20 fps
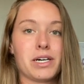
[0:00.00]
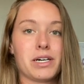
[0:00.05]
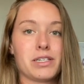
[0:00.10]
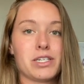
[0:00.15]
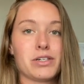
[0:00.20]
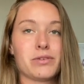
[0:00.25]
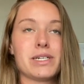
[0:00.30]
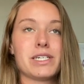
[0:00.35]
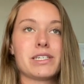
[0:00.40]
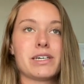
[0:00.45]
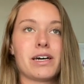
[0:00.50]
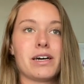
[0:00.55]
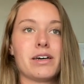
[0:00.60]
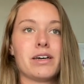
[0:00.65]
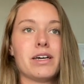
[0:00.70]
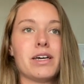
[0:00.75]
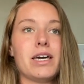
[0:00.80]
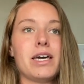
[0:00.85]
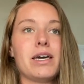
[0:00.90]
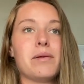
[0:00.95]
Theresa
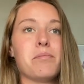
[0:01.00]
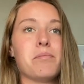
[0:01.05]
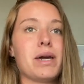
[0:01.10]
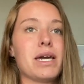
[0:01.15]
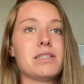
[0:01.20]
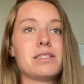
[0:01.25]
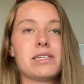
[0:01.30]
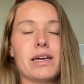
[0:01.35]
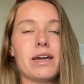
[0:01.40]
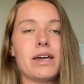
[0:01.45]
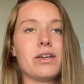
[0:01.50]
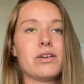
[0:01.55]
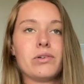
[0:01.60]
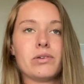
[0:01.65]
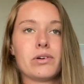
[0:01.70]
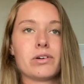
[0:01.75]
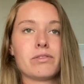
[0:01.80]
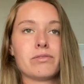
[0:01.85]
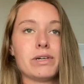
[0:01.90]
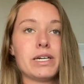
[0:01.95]
maintain
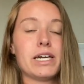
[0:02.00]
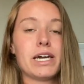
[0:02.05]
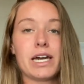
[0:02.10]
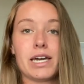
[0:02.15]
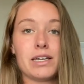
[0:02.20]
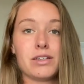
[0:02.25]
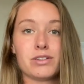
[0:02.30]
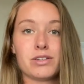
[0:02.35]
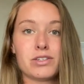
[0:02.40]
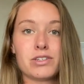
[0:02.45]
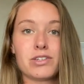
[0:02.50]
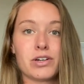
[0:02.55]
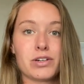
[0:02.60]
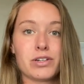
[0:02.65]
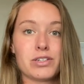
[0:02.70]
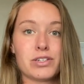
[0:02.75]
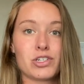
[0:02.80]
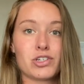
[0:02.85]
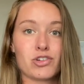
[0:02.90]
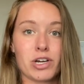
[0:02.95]
or regain
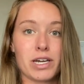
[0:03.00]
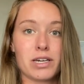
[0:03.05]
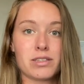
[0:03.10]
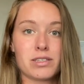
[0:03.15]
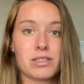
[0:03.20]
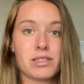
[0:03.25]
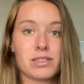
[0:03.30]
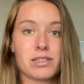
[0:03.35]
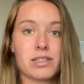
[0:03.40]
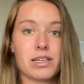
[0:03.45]
certain strengths